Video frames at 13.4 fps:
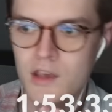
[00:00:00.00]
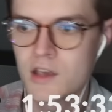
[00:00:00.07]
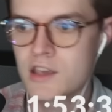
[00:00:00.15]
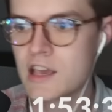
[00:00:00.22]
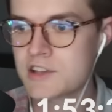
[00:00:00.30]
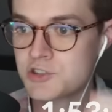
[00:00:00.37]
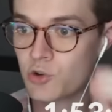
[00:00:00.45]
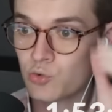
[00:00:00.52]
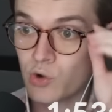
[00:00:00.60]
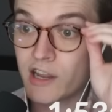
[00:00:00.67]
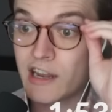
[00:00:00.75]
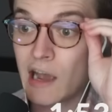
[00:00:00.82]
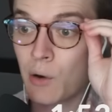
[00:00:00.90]
Yeah, so
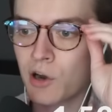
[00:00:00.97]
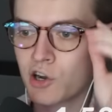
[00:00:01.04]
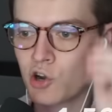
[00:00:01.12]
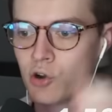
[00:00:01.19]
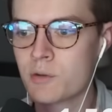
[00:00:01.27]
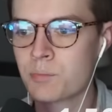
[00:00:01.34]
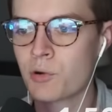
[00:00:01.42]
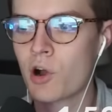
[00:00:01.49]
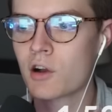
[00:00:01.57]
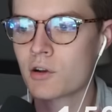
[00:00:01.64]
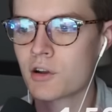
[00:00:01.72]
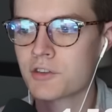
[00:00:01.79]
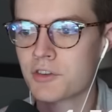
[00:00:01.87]
right now our current
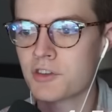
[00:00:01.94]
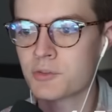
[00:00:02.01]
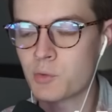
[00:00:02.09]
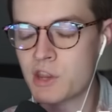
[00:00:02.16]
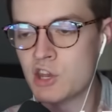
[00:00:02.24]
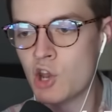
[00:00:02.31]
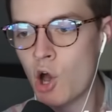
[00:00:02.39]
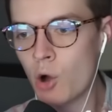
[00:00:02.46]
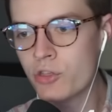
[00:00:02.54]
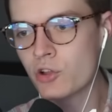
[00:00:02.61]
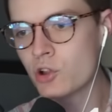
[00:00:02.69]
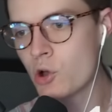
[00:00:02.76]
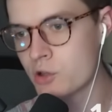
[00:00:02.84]
progress is we know
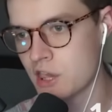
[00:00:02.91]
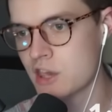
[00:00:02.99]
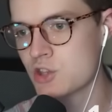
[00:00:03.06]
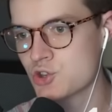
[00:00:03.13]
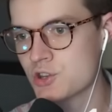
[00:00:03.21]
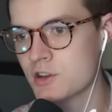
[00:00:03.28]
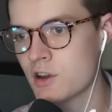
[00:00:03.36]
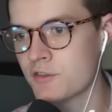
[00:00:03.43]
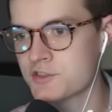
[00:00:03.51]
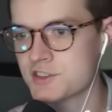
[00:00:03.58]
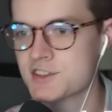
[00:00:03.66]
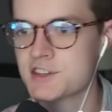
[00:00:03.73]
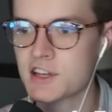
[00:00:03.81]
the location of
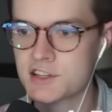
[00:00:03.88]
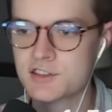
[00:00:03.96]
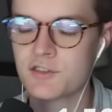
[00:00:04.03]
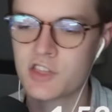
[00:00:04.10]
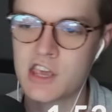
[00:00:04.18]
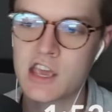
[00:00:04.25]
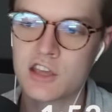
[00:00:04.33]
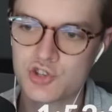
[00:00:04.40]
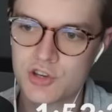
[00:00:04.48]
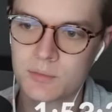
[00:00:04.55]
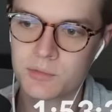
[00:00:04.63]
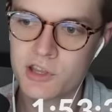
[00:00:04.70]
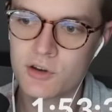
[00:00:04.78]
6 of the 8
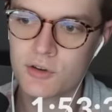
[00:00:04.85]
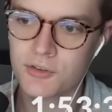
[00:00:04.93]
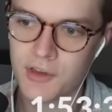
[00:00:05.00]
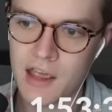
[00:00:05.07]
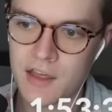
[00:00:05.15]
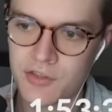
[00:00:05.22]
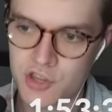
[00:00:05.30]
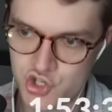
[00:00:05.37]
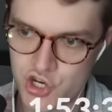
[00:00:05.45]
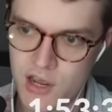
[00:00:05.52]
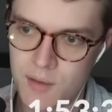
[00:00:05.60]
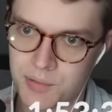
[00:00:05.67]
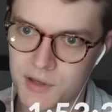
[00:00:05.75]
gym leaders and the
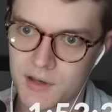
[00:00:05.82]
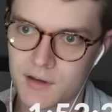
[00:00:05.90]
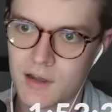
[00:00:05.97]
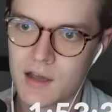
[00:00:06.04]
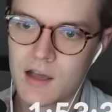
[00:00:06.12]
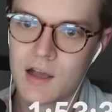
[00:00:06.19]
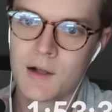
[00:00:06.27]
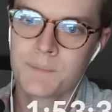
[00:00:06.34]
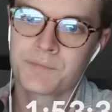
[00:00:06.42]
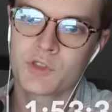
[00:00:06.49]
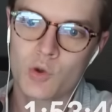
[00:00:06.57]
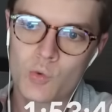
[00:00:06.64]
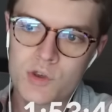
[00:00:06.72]
champion.
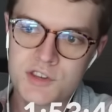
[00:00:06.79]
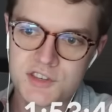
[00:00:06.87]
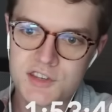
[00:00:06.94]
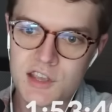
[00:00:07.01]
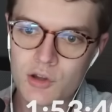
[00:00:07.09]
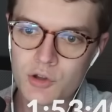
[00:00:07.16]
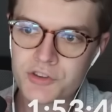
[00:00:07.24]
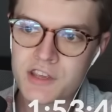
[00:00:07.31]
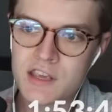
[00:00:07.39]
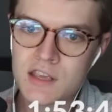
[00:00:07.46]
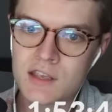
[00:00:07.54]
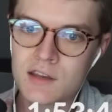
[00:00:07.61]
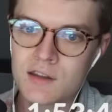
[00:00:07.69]
We still
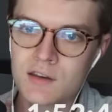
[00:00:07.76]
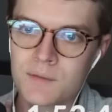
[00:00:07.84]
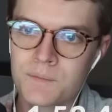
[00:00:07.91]
need...